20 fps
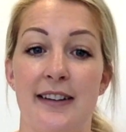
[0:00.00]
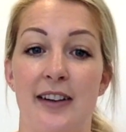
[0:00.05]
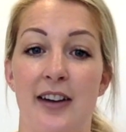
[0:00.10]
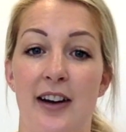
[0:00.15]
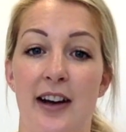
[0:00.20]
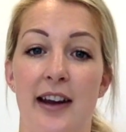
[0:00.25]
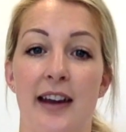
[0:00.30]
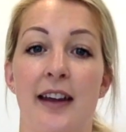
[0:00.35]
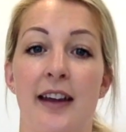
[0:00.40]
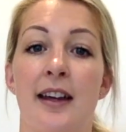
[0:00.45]

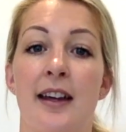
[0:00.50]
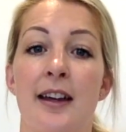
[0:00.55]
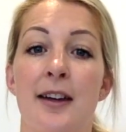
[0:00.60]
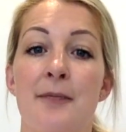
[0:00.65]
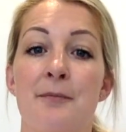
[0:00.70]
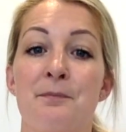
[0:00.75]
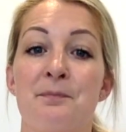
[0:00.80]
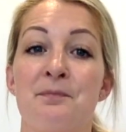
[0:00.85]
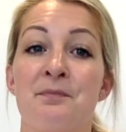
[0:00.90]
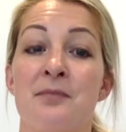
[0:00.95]
tonight.
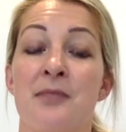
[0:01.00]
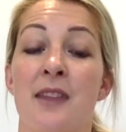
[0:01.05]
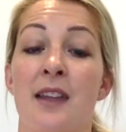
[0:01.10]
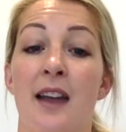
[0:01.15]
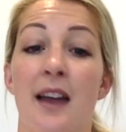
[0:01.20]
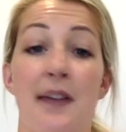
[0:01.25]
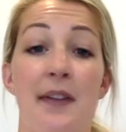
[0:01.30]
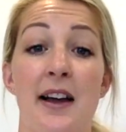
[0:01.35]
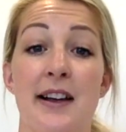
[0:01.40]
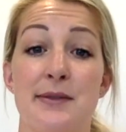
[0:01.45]

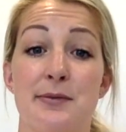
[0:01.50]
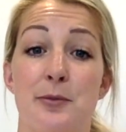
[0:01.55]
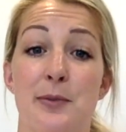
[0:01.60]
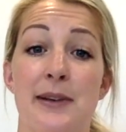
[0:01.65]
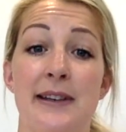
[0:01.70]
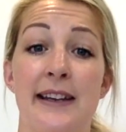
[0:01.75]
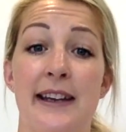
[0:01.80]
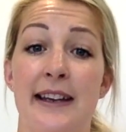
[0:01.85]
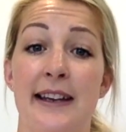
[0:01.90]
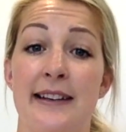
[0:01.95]
And that is what
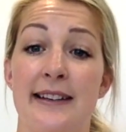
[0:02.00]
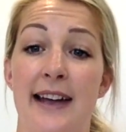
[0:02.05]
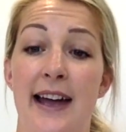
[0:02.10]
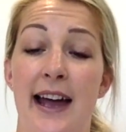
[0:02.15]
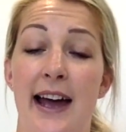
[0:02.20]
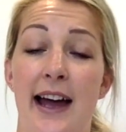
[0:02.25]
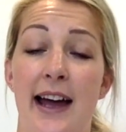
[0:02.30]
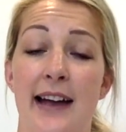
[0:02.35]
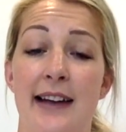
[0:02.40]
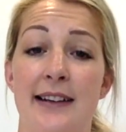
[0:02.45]
we did.
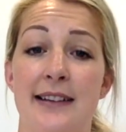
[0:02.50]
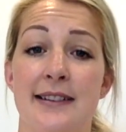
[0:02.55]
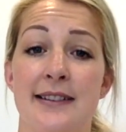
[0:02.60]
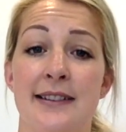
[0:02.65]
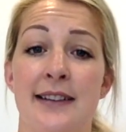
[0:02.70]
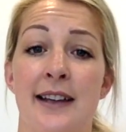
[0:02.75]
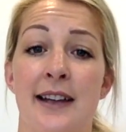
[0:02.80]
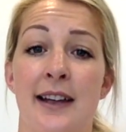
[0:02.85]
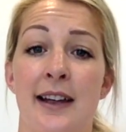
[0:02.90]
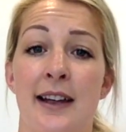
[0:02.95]

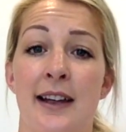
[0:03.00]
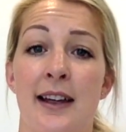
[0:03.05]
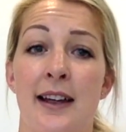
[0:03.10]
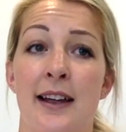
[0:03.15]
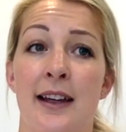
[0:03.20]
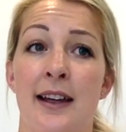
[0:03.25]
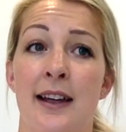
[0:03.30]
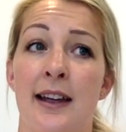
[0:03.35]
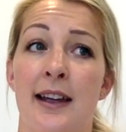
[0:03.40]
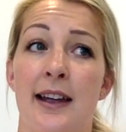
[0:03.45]
And
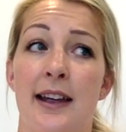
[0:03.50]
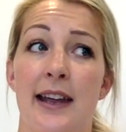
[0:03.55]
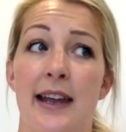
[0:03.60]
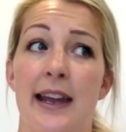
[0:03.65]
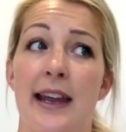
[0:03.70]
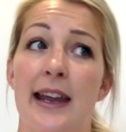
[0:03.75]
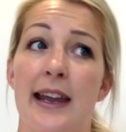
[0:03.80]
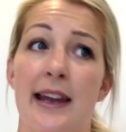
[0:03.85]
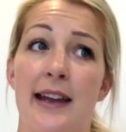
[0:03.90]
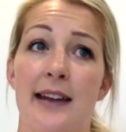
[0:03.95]

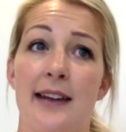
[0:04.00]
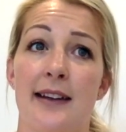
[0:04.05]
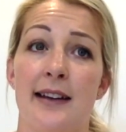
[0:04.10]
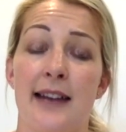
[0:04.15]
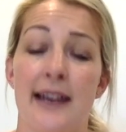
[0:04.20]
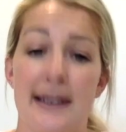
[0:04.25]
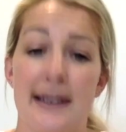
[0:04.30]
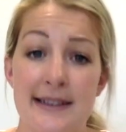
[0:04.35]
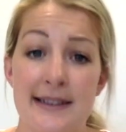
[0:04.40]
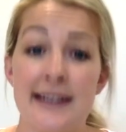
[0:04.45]
it
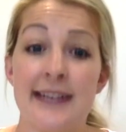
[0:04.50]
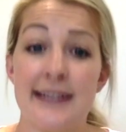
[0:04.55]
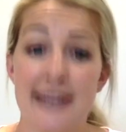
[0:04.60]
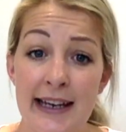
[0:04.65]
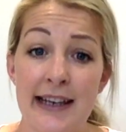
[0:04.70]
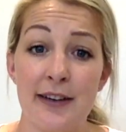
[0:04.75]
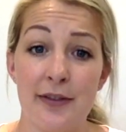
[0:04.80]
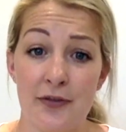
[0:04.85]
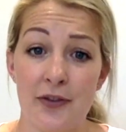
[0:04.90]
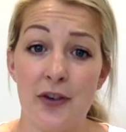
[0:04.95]
did
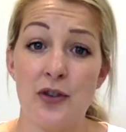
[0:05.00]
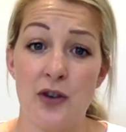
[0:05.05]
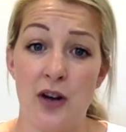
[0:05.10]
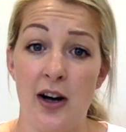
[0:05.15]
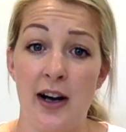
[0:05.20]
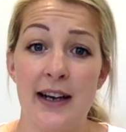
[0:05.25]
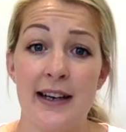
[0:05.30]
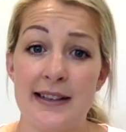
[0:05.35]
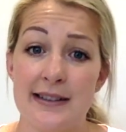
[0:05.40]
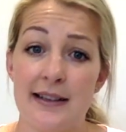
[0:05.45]
take a few
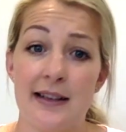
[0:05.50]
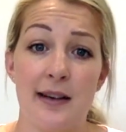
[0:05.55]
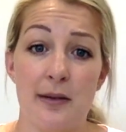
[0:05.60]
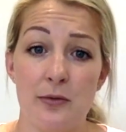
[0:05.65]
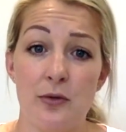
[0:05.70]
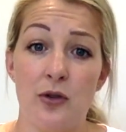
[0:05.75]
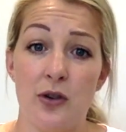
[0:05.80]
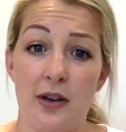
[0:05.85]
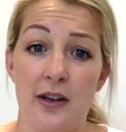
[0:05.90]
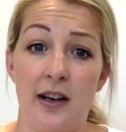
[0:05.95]
nights, like I'm
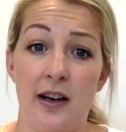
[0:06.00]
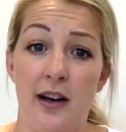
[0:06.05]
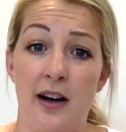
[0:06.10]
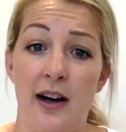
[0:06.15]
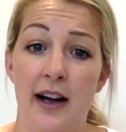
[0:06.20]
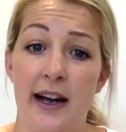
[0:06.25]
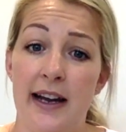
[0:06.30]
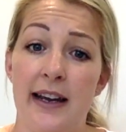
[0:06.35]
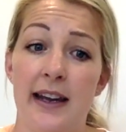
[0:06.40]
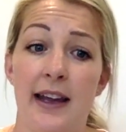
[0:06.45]
not going to
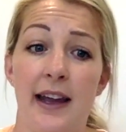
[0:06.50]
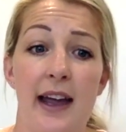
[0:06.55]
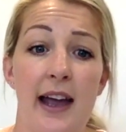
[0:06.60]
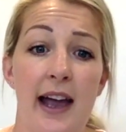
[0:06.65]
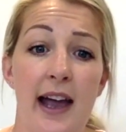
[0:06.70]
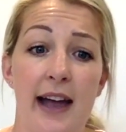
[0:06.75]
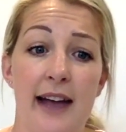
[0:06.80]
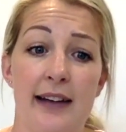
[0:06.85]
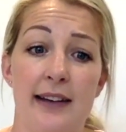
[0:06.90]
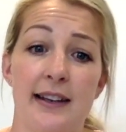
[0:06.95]
lie.
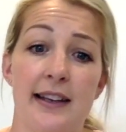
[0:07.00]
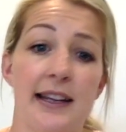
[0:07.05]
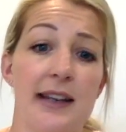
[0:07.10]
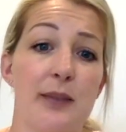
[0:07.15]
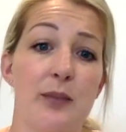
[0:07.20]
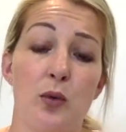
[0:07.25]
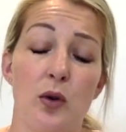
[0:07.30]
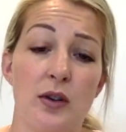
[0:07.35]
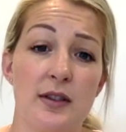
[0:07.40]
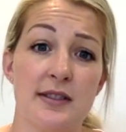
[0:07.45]
And
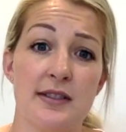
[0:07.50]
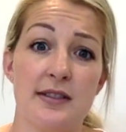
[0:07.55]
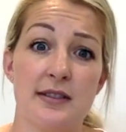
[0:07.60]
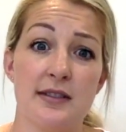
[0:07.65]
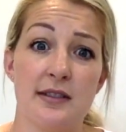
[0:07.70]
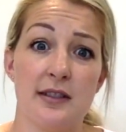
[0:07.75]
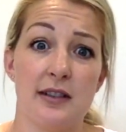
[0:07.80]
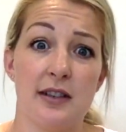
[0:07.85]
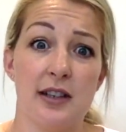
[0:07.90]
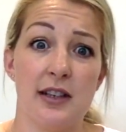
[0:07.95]
he was,
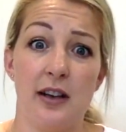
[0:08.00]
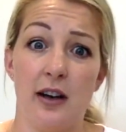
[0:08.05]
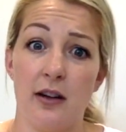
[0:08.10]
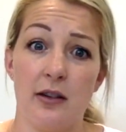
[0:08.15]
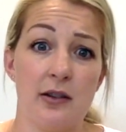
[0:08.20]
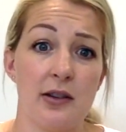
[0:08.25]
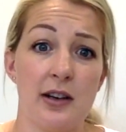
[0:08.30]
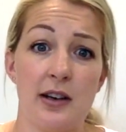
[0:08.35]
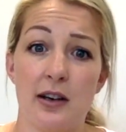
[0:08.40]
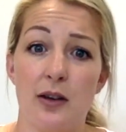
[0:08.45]
you
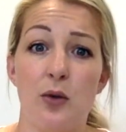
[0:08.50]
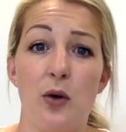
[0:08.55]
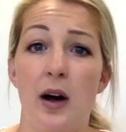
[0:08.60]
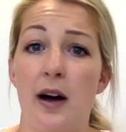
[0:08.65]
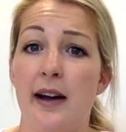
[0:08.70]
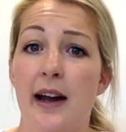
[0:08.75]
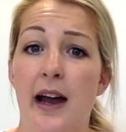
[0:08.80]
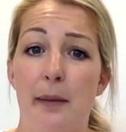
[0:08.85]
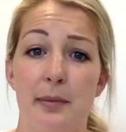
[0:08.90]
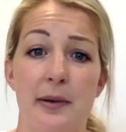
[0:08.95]
know, quite
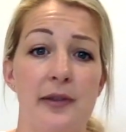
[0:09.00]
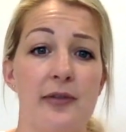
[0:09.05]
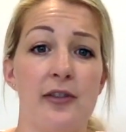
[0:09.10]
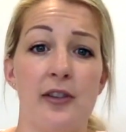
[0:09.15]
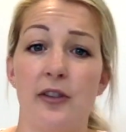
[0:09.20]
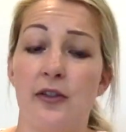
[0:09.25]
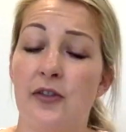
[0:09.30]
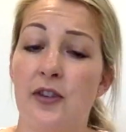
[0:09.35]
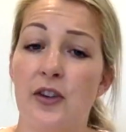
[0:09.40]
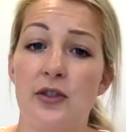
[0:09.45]
unhappy for
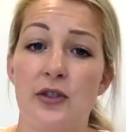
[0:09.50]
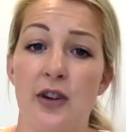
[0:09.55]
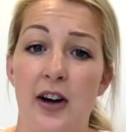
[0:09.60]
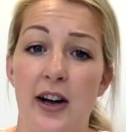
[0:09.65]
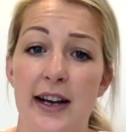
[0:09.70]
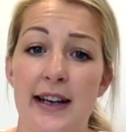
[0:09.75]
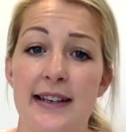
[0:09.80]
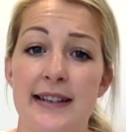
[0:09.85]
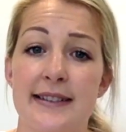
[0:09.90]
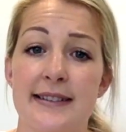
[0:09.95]
a few
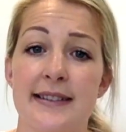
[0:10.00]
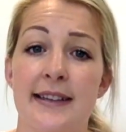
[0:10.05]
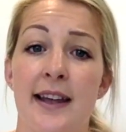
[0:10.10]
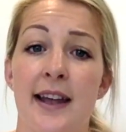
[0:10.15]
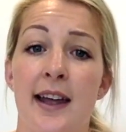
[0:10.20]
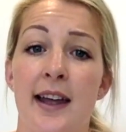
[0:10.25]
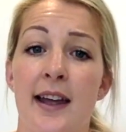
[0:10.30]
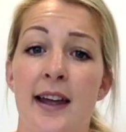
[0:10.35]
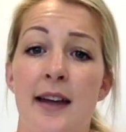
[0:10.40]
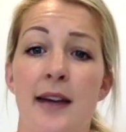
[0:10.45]
nights,
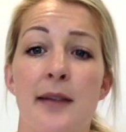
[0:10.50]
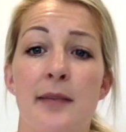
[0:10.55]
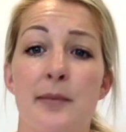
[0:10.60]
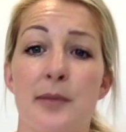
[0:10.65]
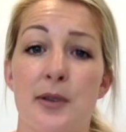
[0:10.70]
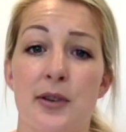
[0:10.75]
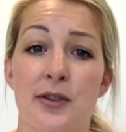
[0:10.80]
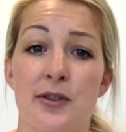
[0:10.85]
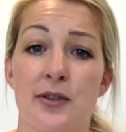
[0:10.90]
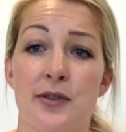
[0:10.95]

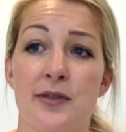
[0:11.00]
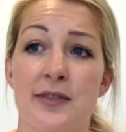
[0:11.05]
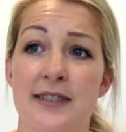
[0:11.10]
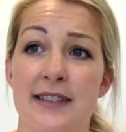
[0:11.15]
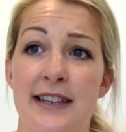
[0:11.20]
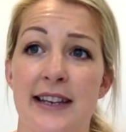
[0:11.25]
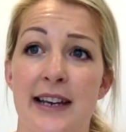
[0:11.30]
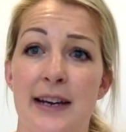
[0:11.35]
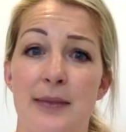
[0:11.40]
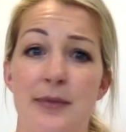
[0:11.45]
because
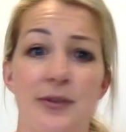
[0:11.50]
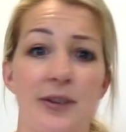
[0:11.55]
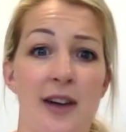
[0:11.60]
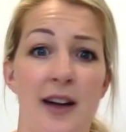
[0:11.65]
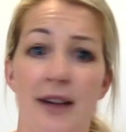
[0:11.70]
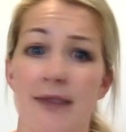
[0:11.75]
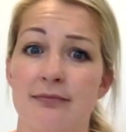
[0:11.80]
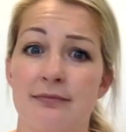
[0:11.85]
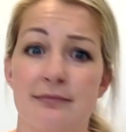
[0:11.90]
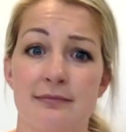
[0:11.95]
obviously he was
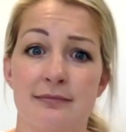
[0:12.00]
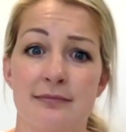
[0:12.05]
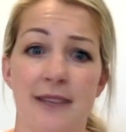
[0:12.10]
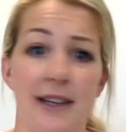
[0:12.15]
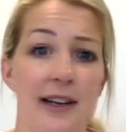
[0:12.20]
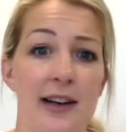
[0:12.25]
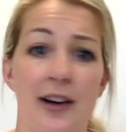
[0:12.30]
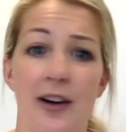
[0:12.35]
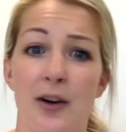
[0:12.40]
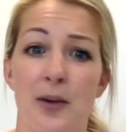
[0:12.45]
like,
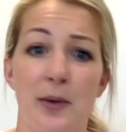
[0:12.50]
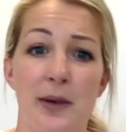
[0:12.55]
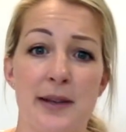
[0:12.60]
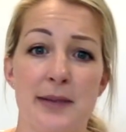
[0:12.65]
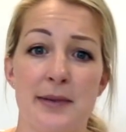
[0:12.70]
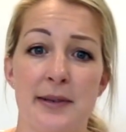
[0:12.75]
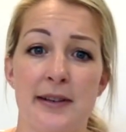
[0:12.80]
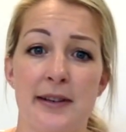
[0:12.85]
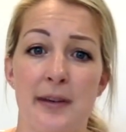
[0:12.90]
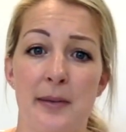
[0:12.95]
hello, where's
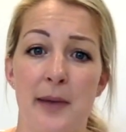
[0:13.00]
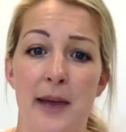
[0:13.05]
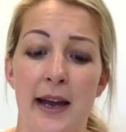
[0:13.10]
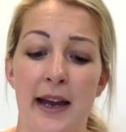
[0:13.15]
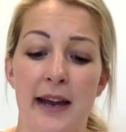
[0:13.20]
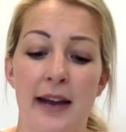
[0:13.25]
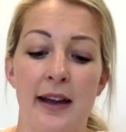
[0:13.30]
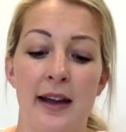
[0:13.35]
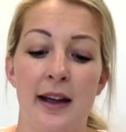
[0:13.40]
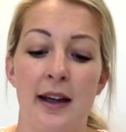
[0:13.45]
my
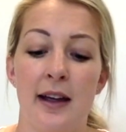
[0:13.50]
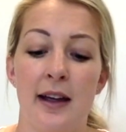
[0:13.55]
dummy?